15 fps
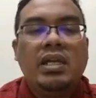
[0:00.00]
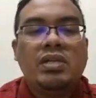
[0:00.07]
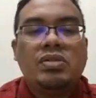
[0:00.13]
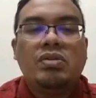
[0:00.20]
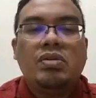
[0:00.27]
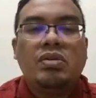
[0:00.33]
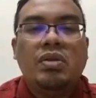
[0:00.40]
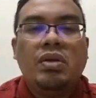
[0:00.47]

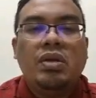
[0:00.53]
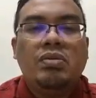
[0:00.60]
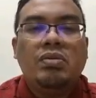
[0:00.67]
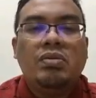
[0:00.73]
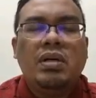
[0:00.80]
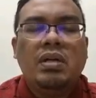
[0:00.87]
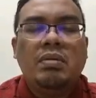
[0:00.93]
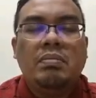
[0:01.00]
so
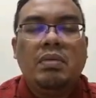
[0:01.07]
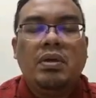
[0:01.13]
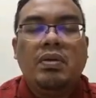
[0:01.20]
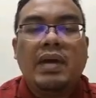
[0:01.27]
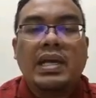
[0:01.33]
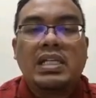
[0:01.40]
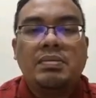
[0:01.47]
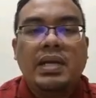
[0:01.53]

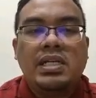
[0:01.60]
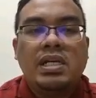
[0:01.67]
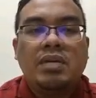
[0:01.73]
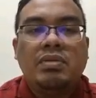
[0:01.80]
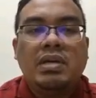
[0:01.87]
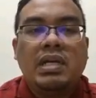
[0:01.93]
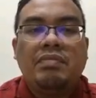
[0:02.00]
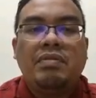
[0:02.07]
your
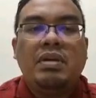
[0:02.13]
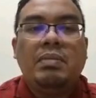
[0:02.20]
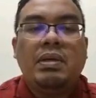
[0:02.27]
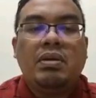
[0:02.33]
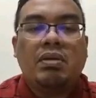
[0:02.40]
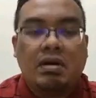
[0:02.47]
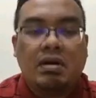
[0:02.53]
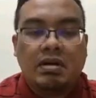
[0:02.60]
explanation will definitely
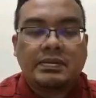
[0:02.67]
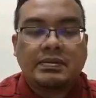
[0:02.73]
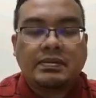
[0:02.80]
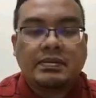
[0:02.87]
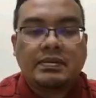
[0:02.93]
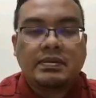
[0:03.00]
be wrong.